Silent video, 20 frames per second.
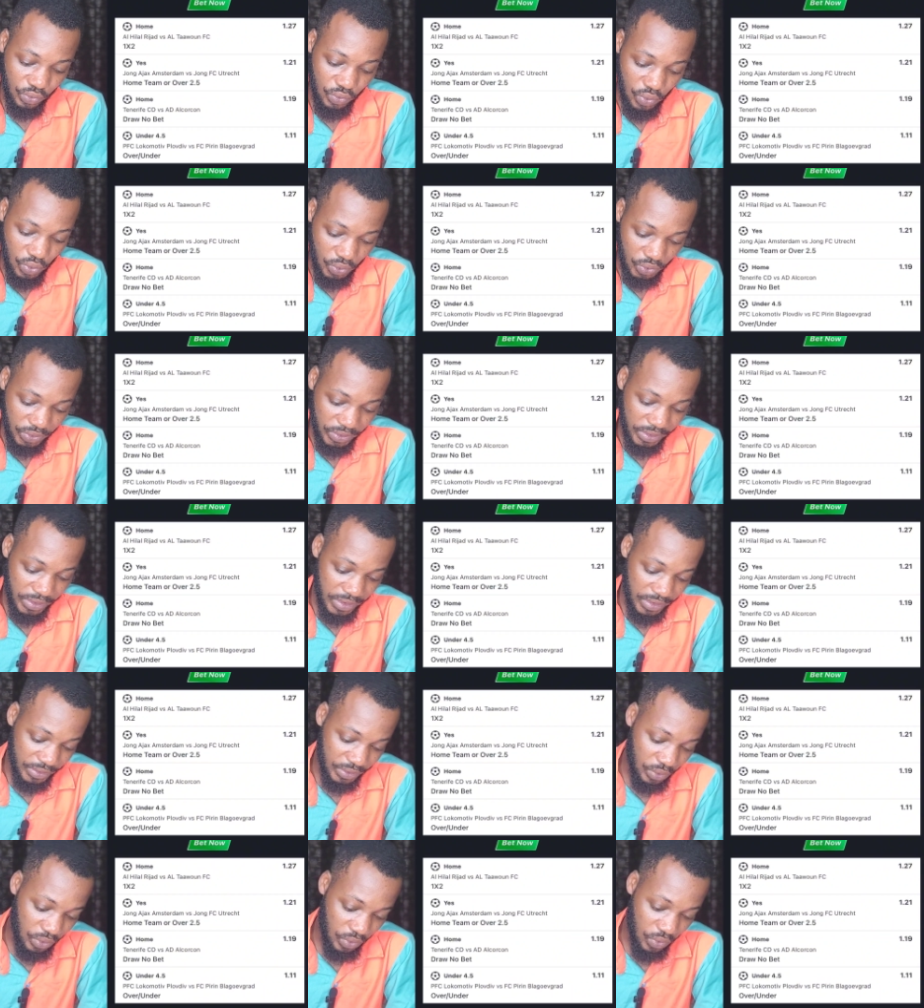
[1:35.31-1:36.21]
goals
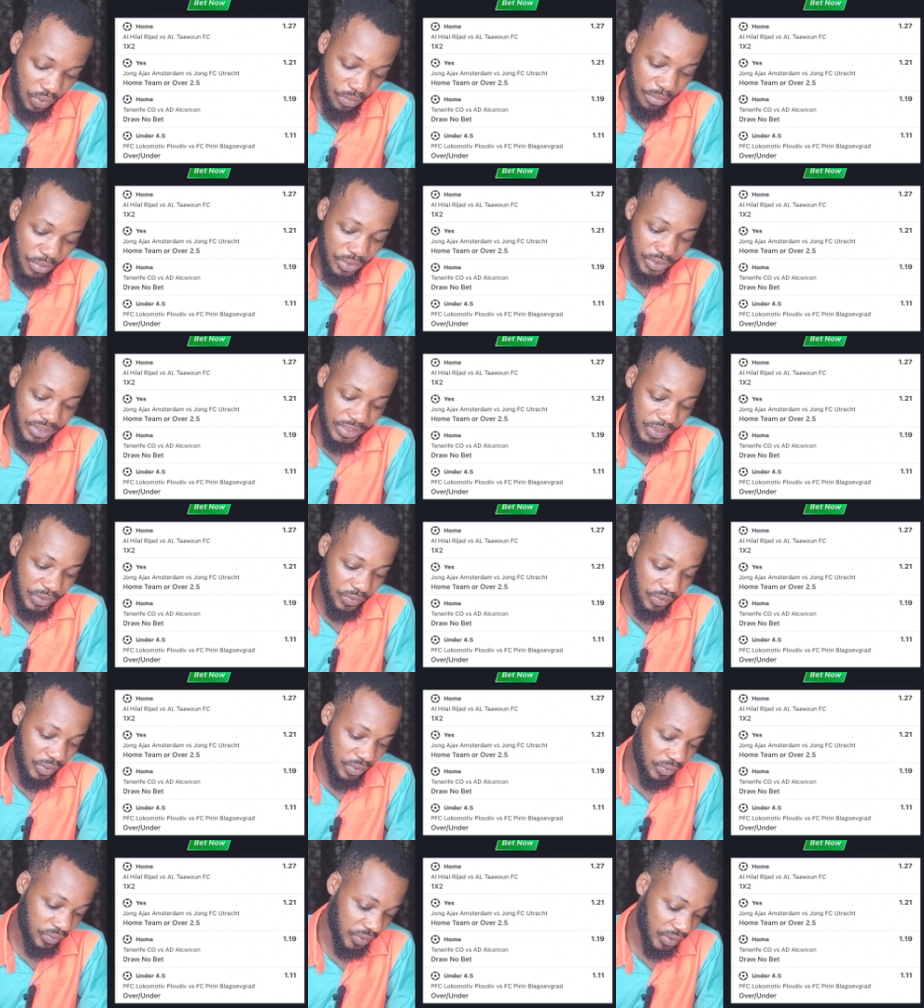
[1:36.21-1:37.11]
yes
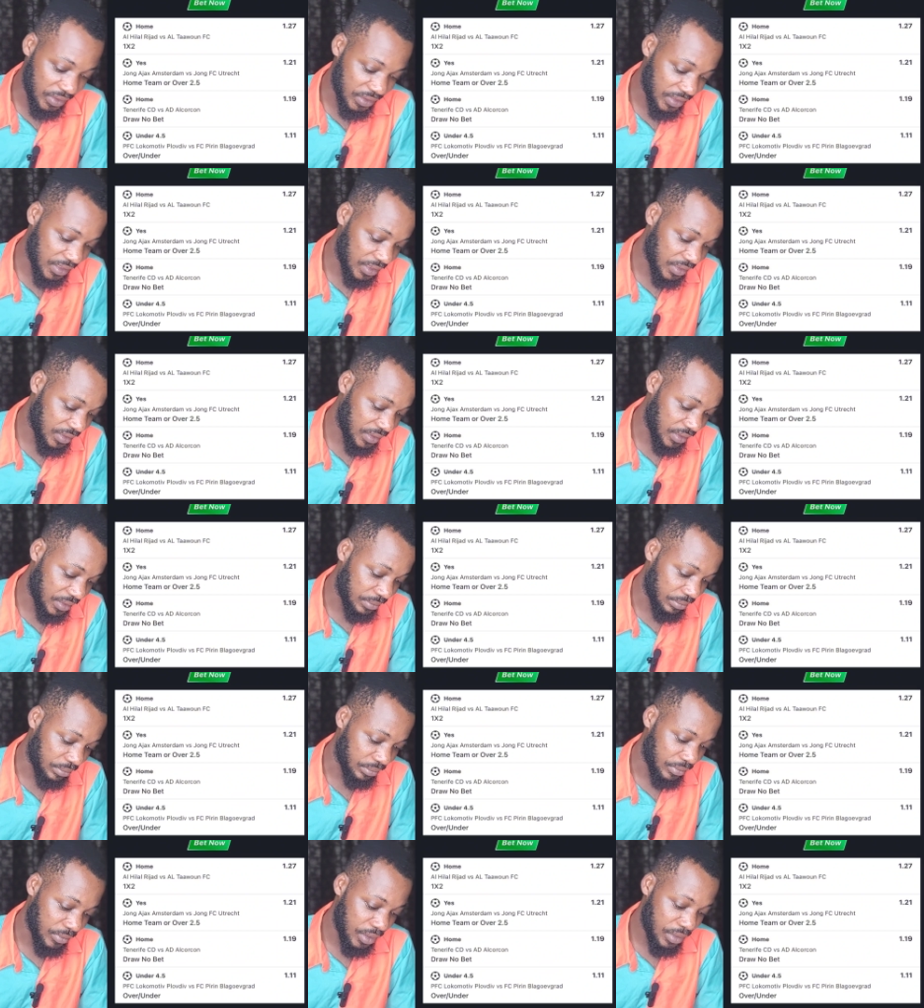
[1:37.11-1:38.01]
Lokomotiv versus
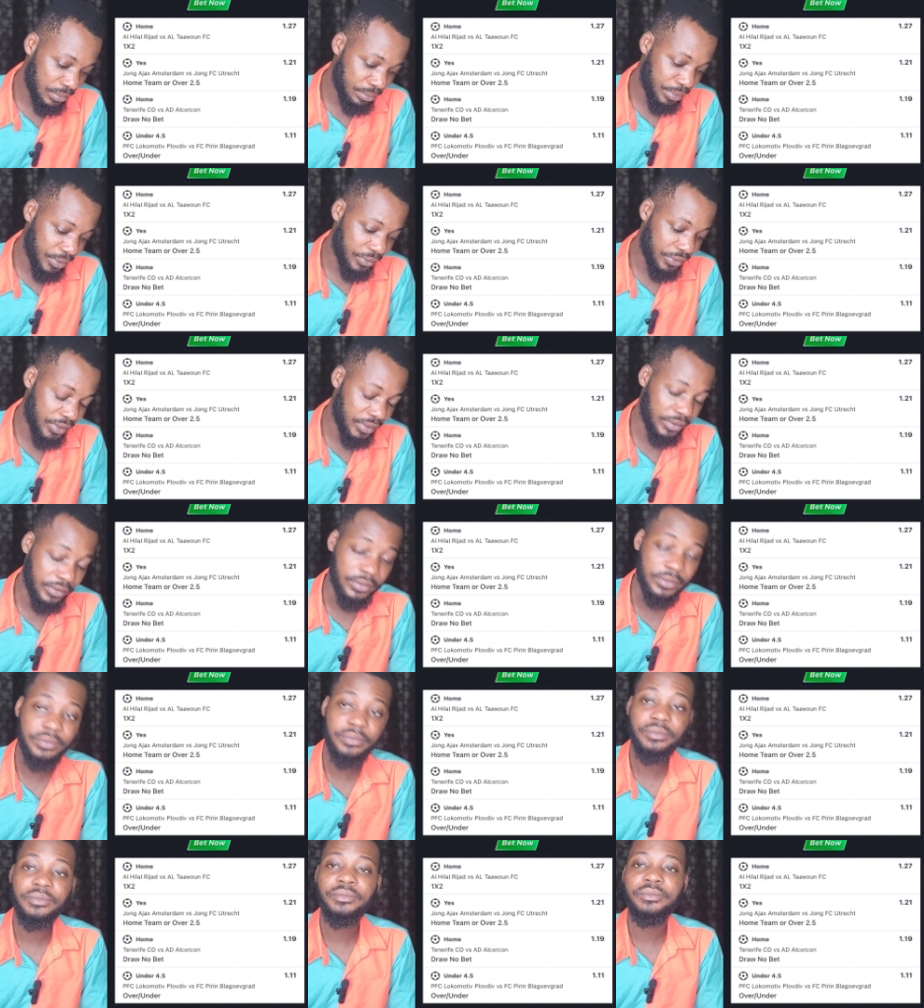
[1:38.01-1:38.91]
um Pirin